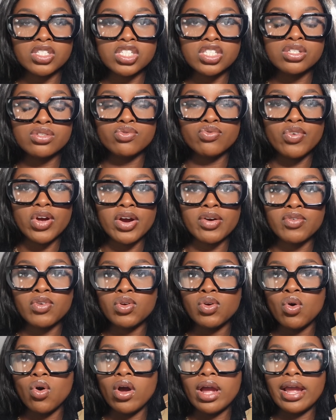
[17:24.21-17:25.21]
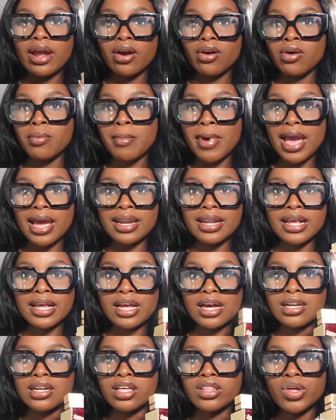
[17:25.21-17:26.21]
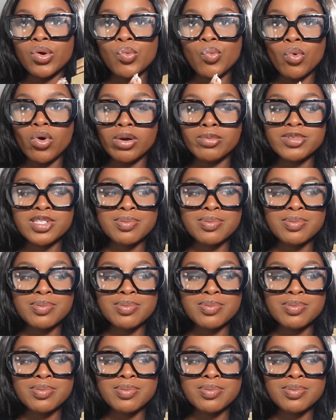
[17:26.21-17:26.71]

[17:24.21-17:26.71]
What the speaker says: She's very aromatic, another warm,